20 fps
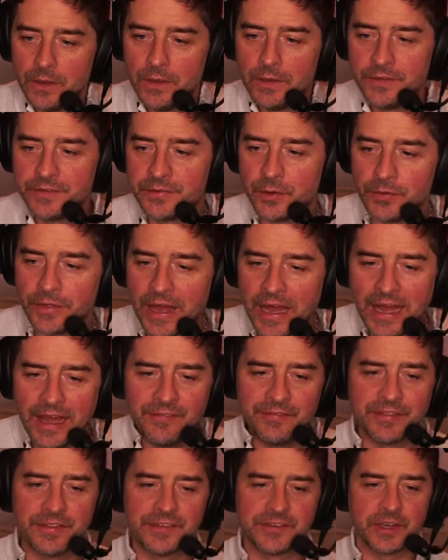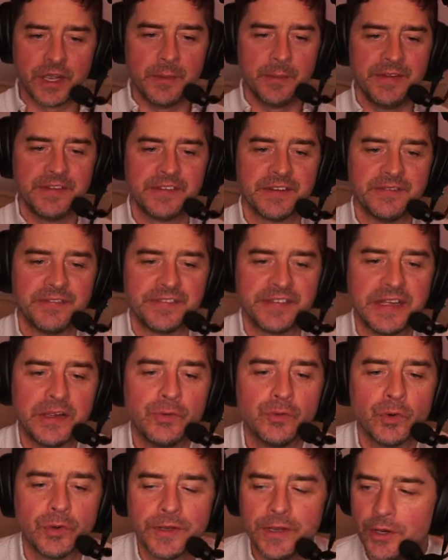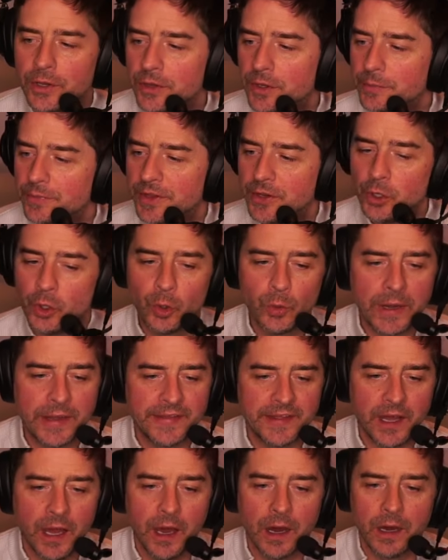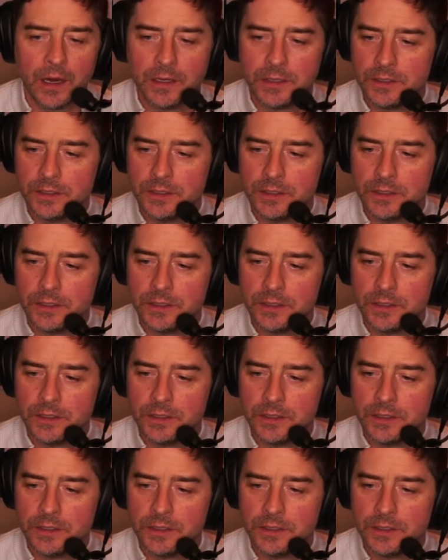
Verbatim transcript: So the Hav, the Germans have zeroed in on them. They know where they are.